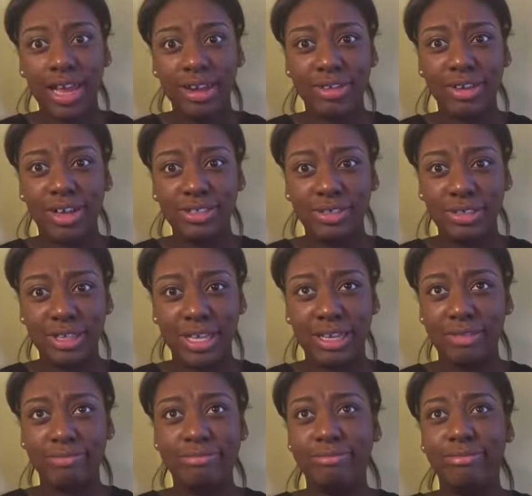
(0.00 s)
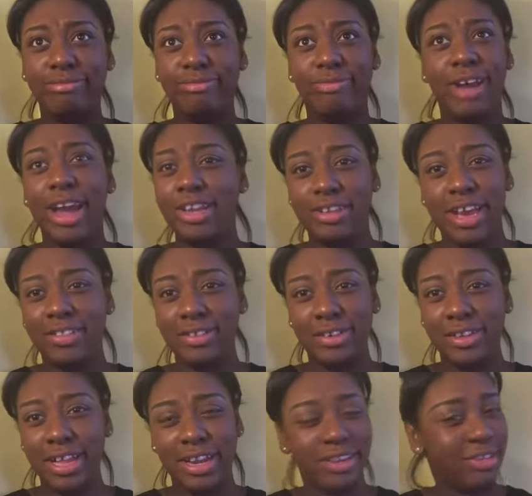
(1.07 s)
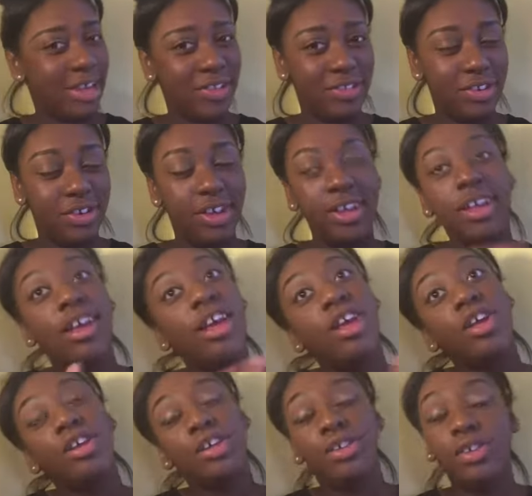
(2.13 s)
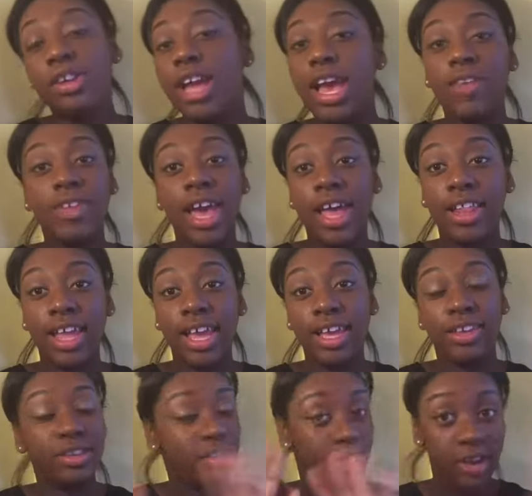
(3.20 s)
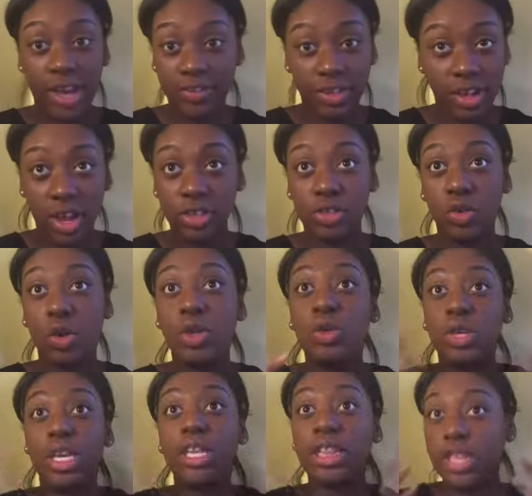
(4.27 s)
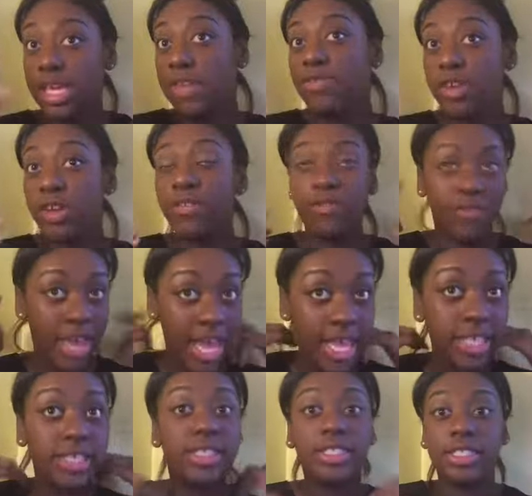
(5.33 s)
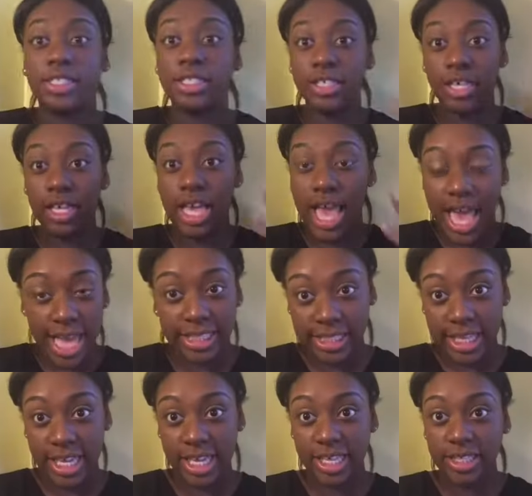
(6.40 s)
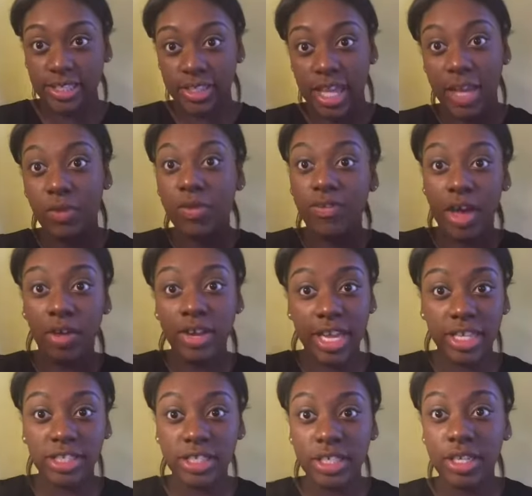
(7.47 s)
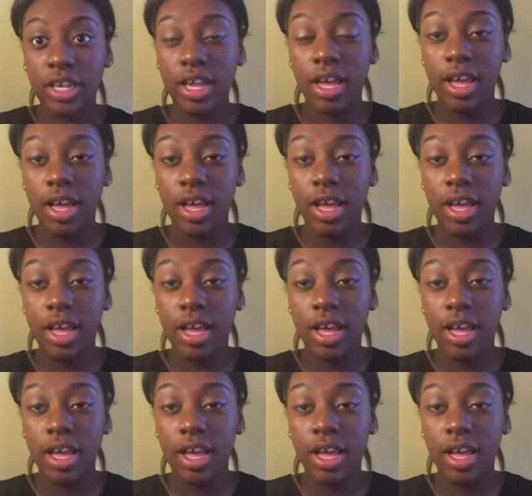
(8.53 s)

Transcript: How do you contour? Like, why do you have to do that? Do you have to do it? You do not have to highlight. You don't have to contour. You can leave your face as is, like with foundation.